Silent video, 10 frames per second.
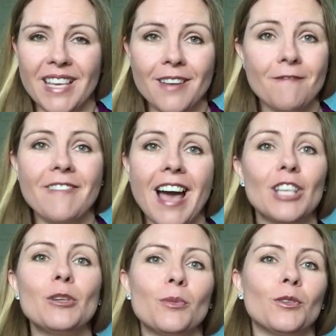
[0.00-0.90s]

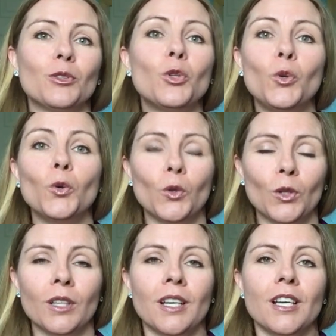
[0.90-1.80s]
invaluable tool